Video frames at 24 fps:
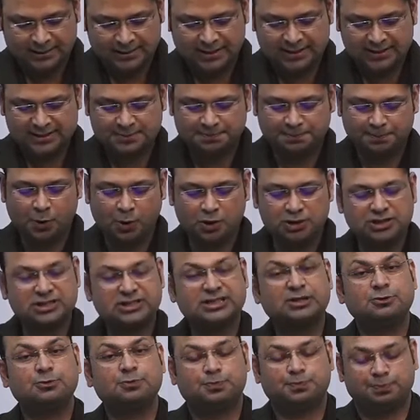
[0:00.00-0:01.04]
these
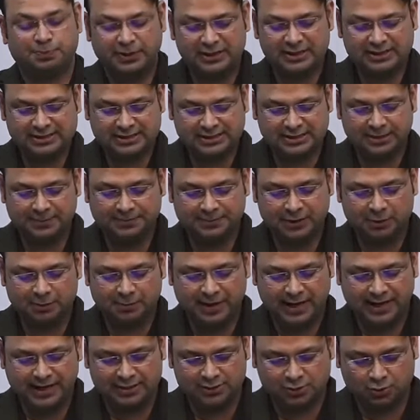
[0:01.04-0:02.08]
positive prescriptive
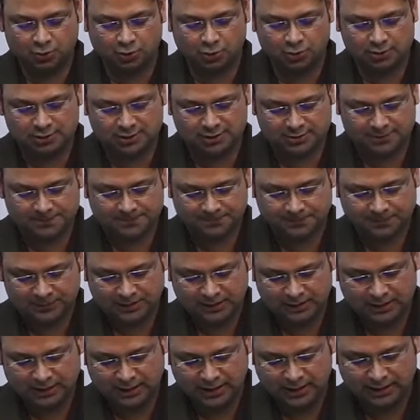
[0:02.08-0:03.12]
marriage rules
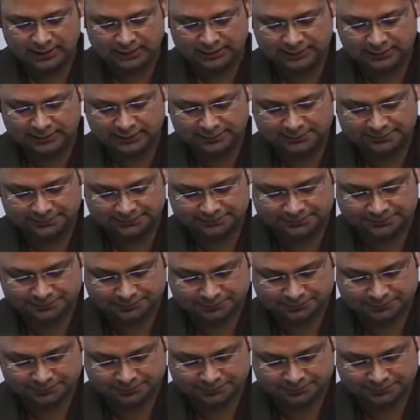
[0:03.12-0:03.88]
are the,